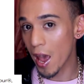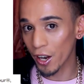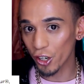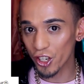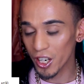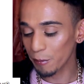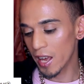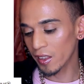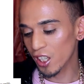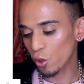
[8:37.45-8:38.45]
Energy,
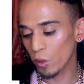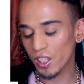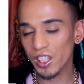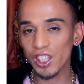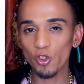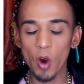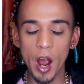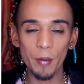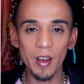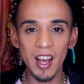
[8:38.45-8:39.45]
and this one's
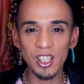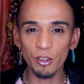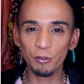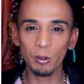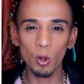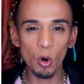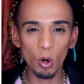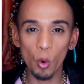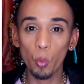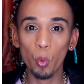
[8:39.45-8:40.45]
described as a
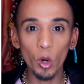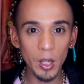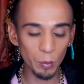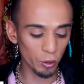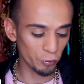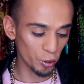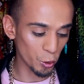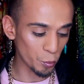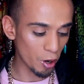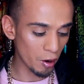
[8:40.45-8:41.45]
floral woody
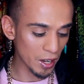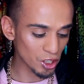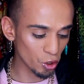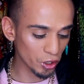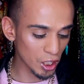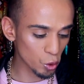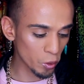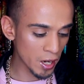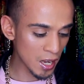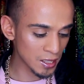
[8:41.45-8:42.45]
perfume. All right, so this
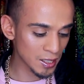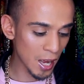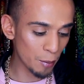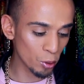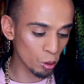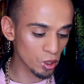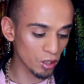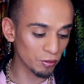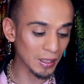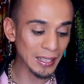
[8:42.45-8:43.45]
one has top notes
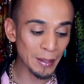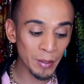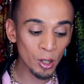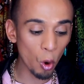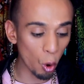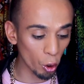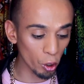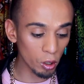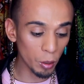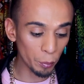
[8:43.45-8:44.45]
of lemon
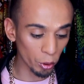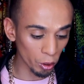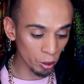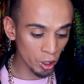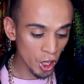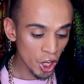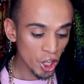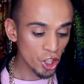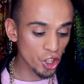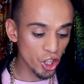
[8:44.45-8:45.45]
oil or
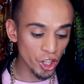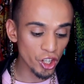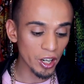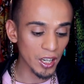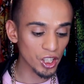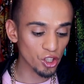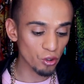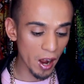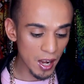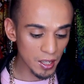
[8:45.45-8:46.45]
ginger
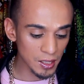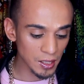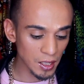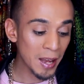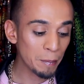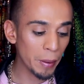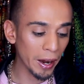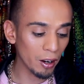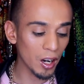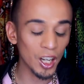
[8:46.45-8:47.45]
extracts, and
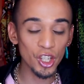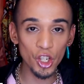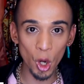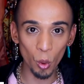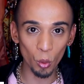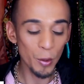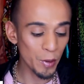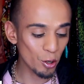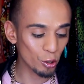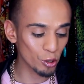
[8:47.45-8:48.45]
pear anjou. The
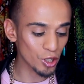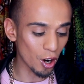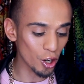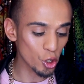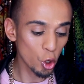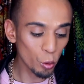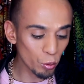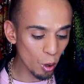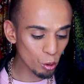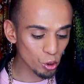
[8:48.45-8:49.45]
middle notes are
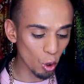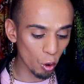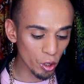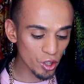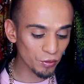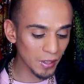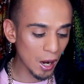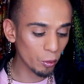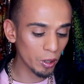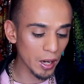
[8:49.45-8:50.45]
tuberose, orange
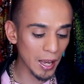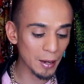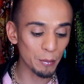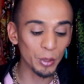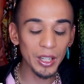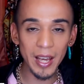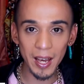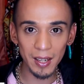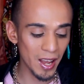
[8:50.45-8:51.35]
flower, and muguet.